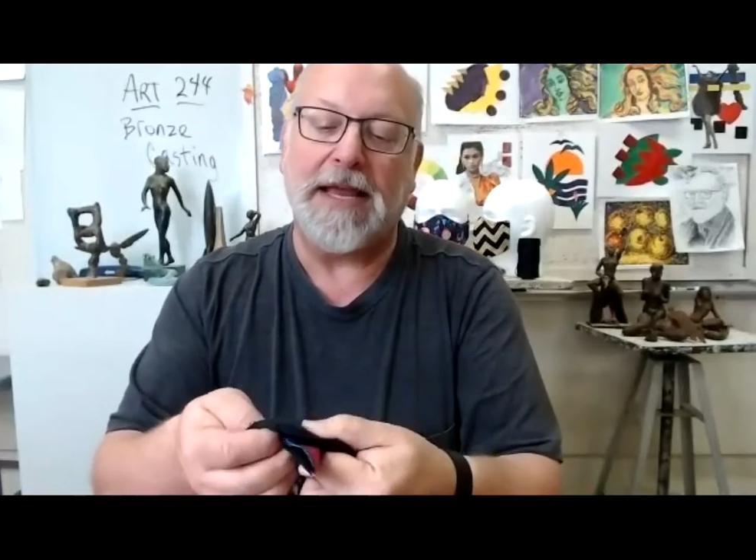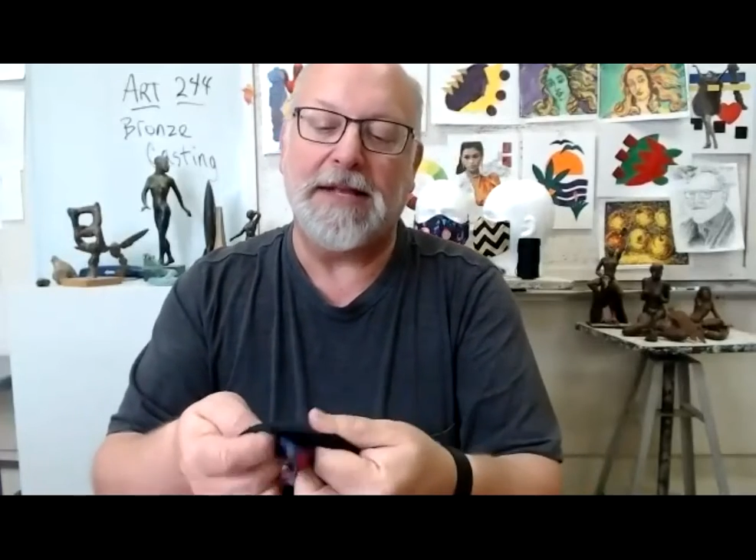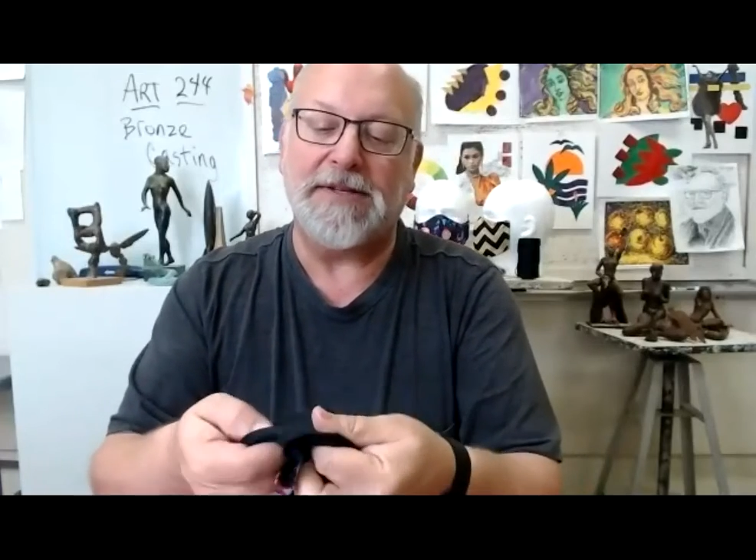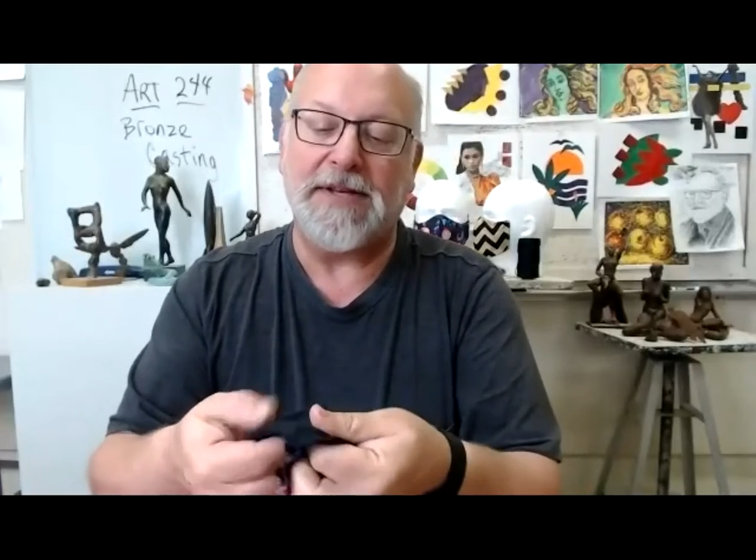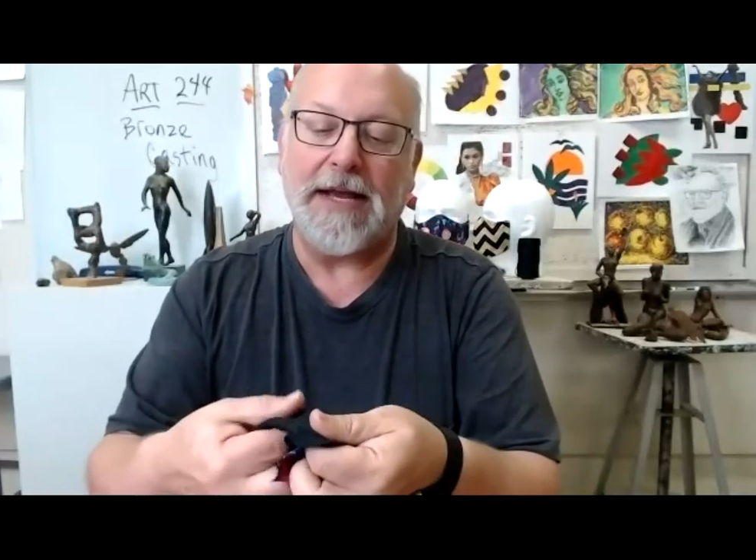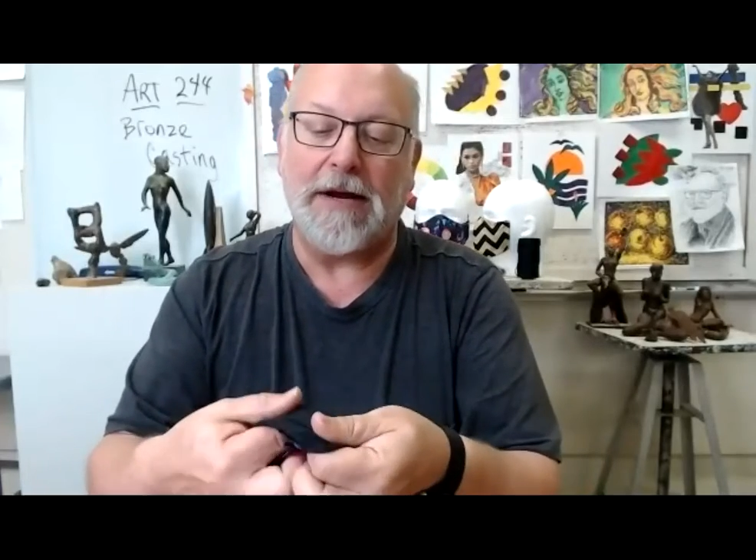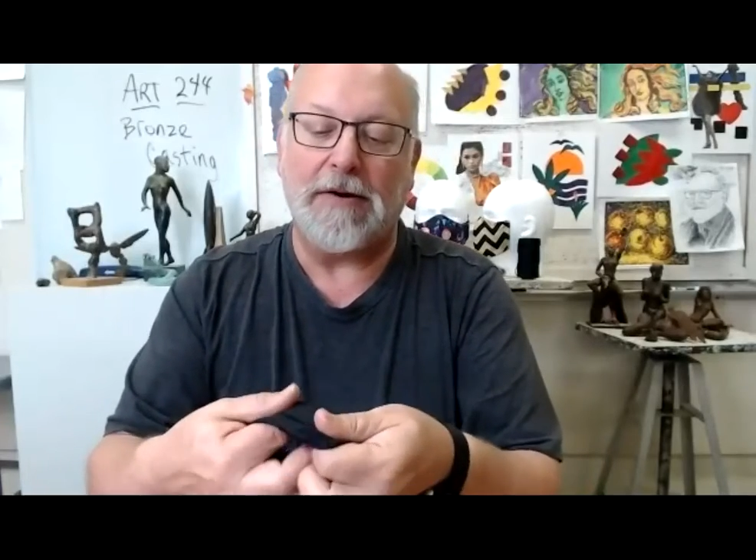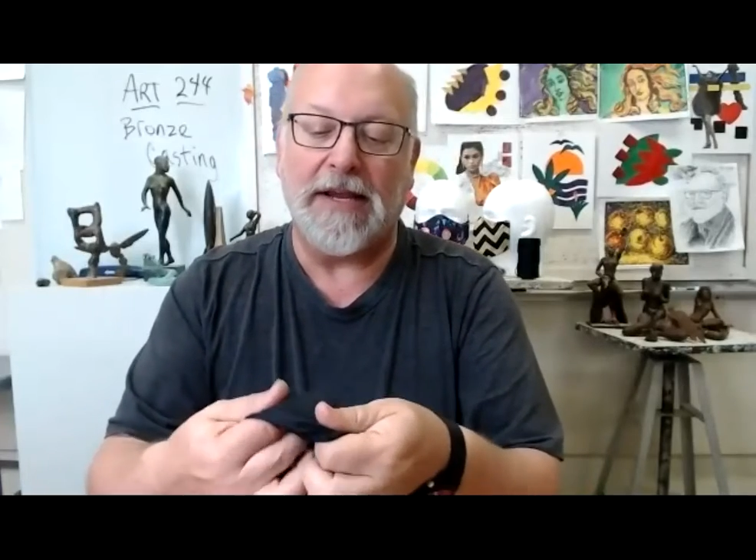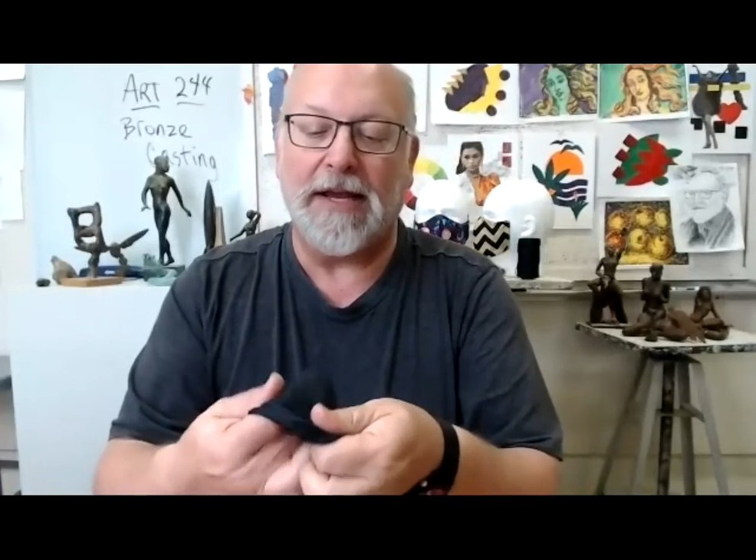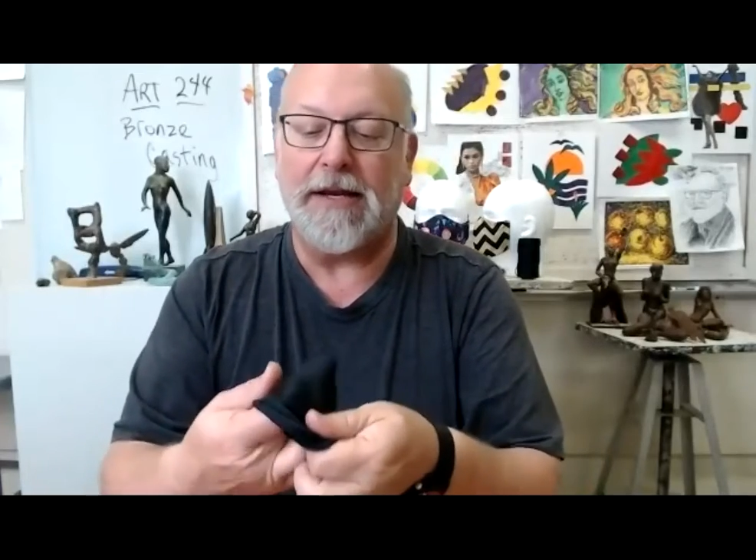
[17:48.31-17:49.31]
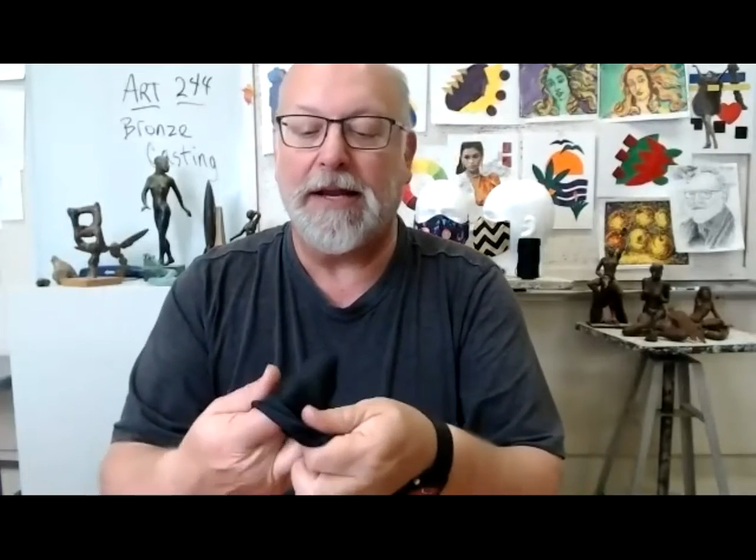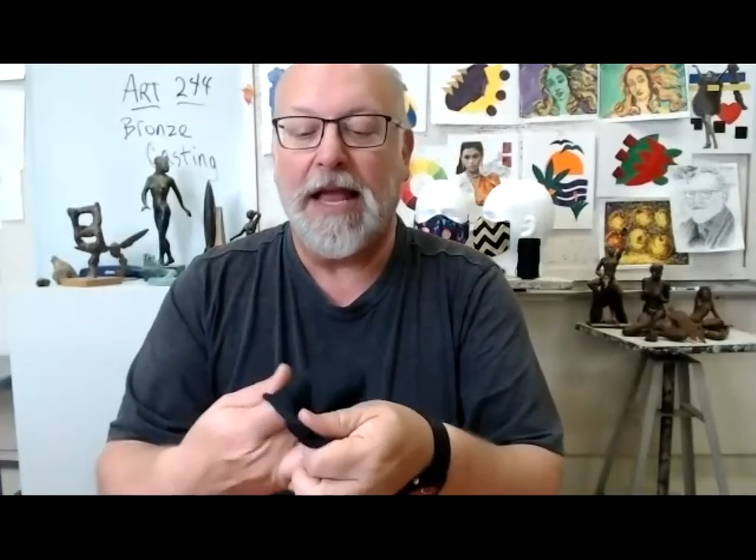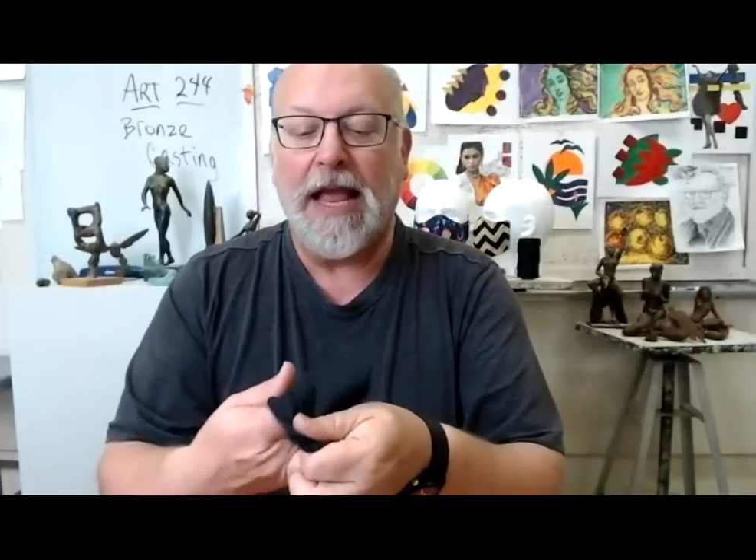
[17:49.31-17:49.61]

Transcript: inside out again.